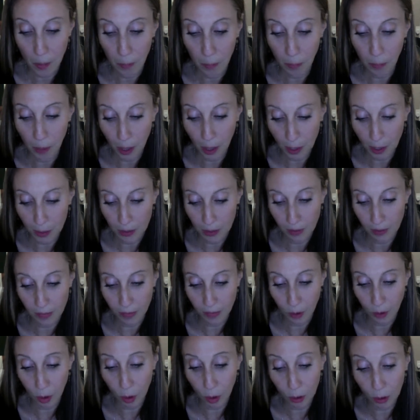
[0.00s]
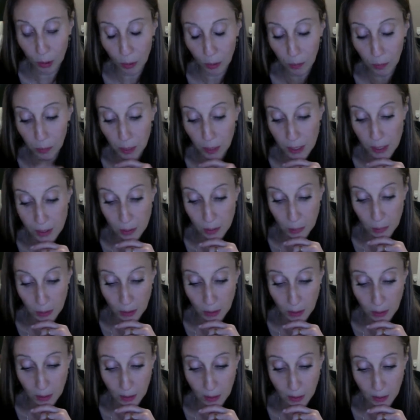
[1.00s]
But if the Holy One, blessed be
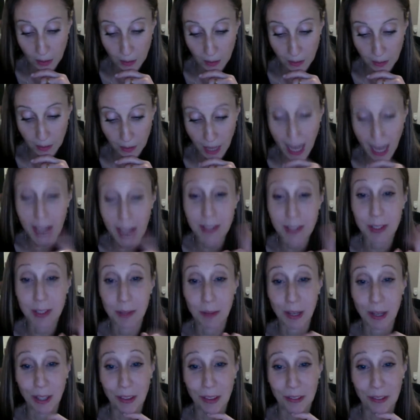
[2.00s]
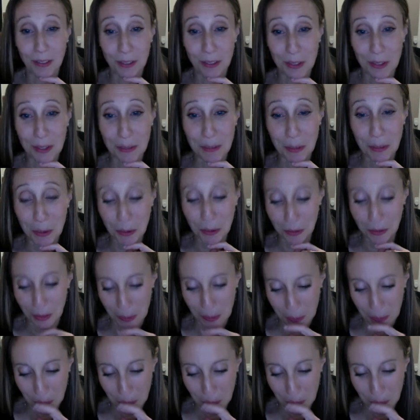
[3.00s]
He, has to make the first move,